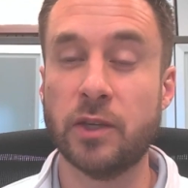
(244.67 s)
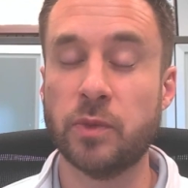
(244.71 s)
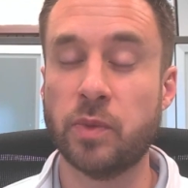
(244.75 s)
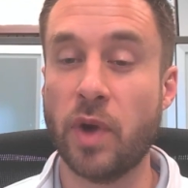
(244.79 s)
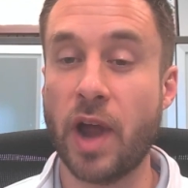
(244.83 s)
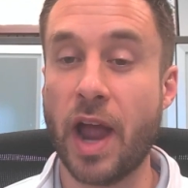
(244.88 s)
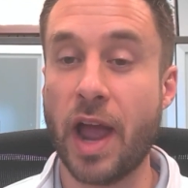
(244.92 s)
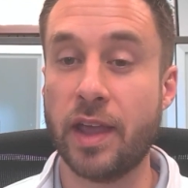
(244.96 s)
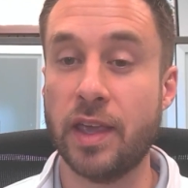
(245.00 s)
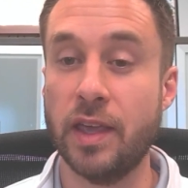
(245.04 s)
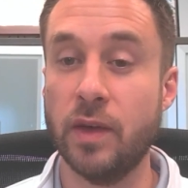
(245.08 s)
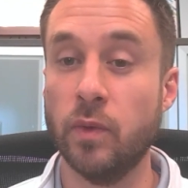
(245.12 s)

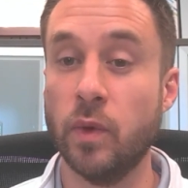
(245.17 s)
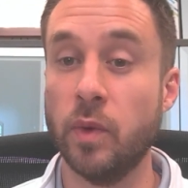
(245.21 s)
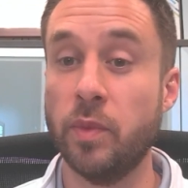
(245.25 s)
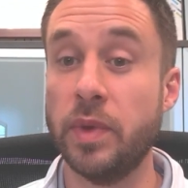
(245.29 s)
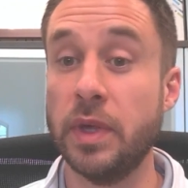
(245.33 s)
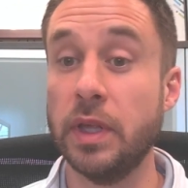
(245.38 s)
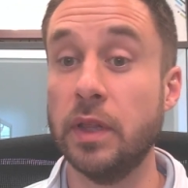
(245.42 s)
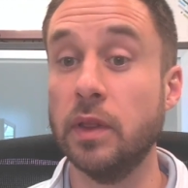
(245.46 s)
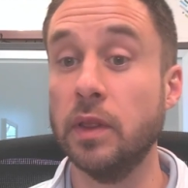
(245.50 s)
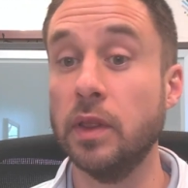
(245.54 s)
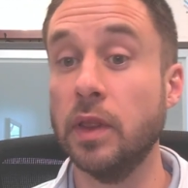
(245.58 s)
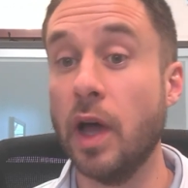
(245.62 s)
bracket will
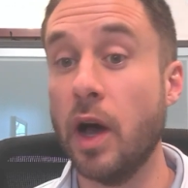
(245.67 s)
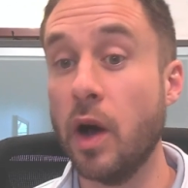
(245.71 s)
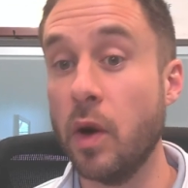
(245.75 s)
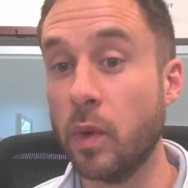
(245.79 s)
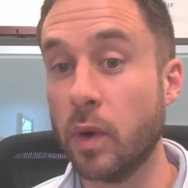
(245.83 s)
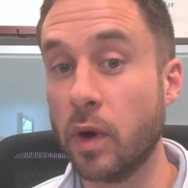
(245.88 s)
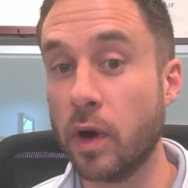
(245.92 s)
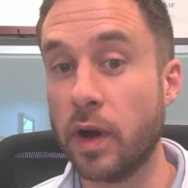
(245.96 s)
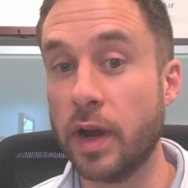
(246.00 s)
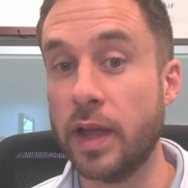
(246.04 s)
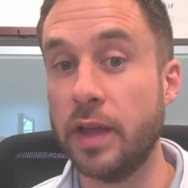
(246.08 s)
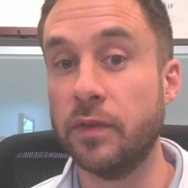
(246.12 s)
be
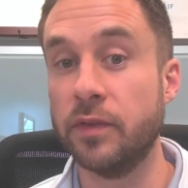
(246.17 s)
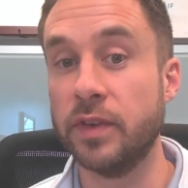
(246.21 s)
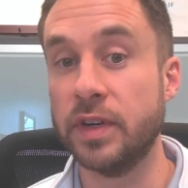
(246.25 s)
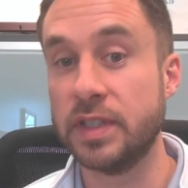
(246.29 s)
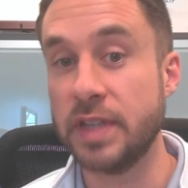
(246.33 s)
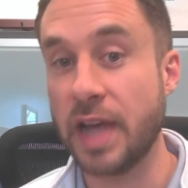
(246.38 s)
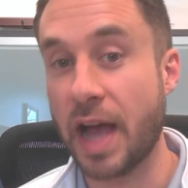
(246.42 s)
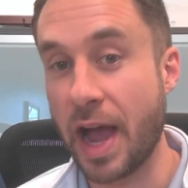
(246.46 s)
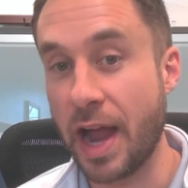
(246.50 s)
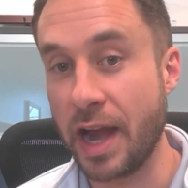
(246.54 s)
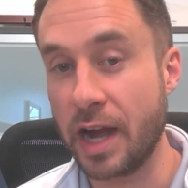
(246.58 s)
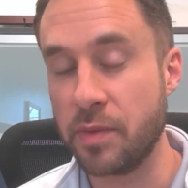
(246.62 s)
lower in
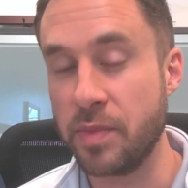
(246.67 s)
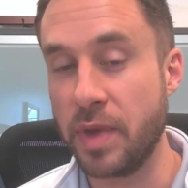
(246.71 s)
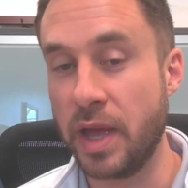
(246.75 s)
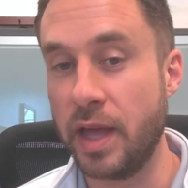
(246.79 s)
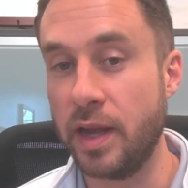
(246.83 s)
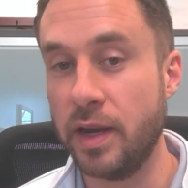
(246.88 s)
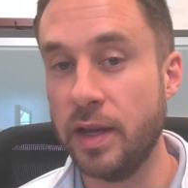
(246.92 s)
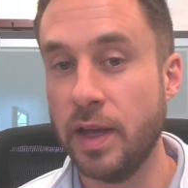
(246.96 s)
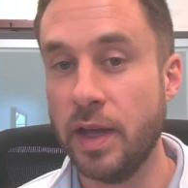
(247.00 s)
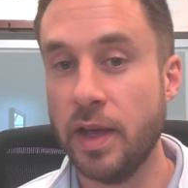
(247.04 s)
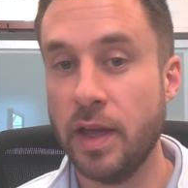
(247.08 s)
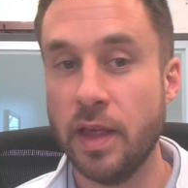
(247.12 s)

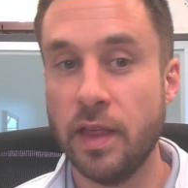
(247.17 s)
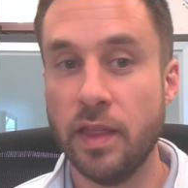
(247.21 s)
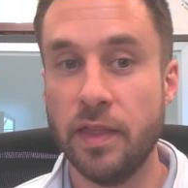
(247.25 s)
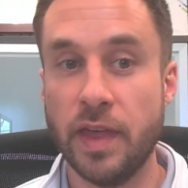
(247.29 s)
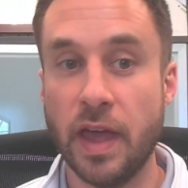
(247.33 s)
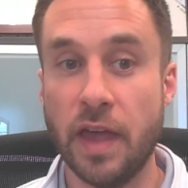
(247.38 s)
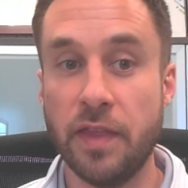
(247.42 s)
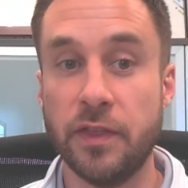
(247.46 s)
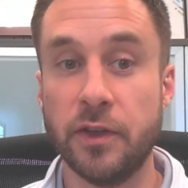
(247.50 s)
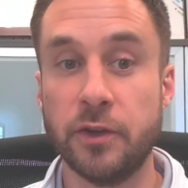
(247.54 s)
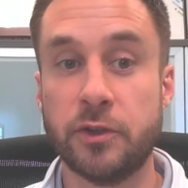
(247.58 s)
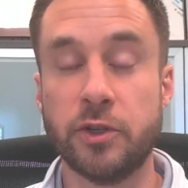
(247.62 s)
retirement,
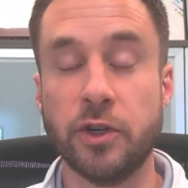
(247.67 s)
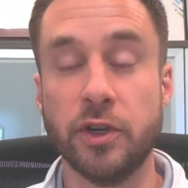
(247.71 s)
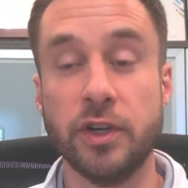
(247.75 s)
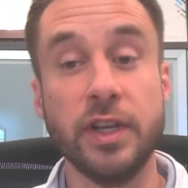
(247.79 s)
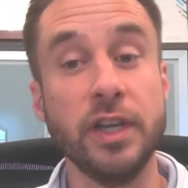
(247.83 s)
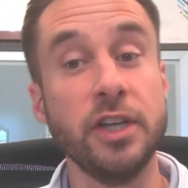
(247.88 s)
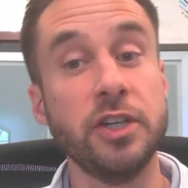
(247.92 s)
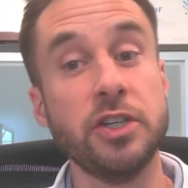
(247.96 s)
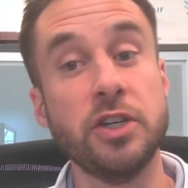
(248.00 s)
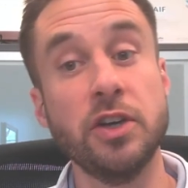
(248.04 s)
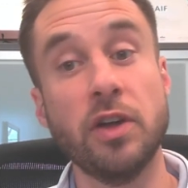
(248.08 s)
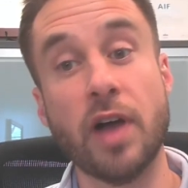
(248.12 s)
then the
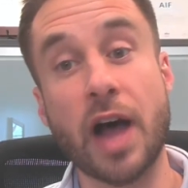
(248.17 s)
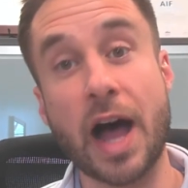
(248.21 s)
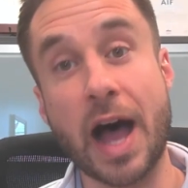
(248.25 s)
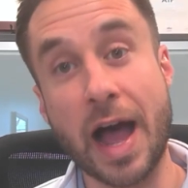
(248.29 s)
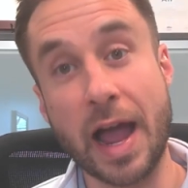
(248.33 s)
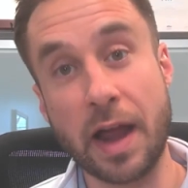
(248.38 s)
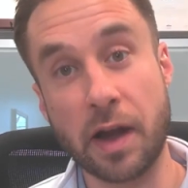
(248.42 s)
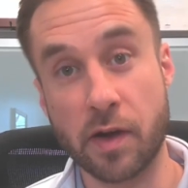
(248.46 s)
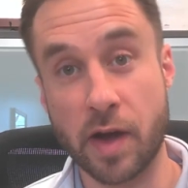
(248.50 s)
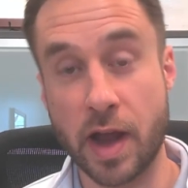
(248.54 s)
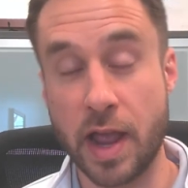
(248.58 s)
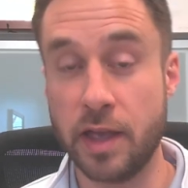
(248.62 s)
traditional
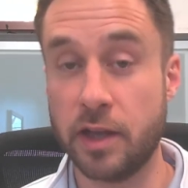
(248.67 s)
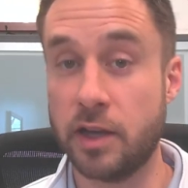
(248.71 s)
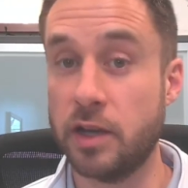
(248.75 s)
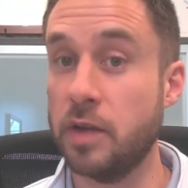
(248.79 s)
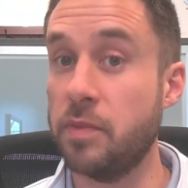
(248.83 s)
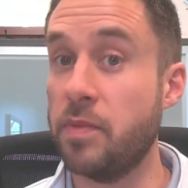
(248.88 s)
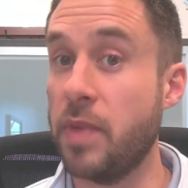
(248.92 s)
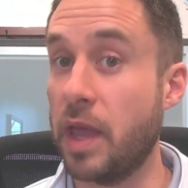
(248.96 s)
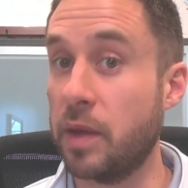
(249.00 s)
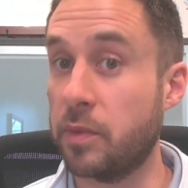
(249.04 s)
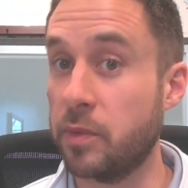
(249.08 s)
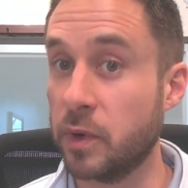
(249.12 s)
IRA
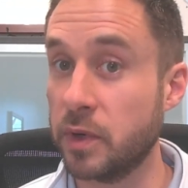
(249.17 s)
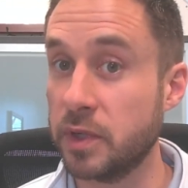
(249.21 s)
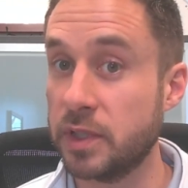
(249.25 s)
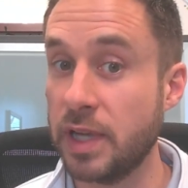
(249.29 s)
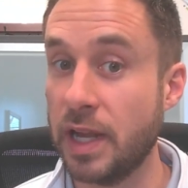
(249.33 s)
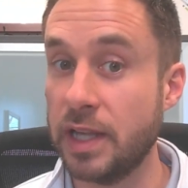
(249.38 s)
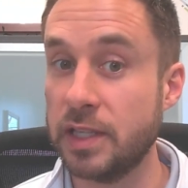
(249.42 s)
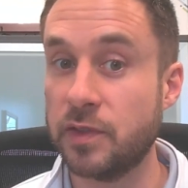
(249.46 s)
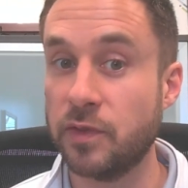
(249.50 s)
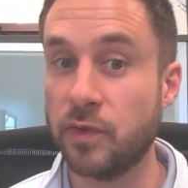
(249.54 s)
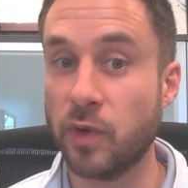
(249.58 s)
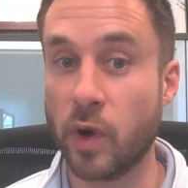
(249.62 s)
could make more
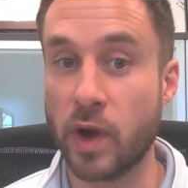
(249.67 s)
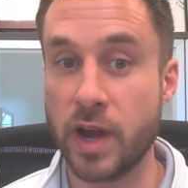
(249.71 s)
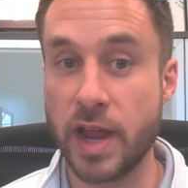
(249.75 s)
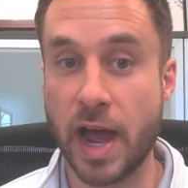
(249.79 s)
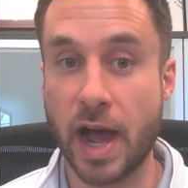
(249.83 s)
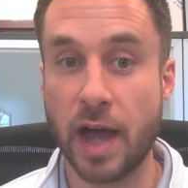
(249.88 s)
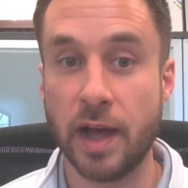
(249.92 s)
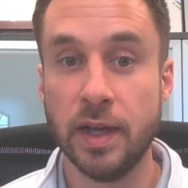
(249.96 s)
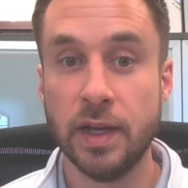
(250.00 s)
sense for you.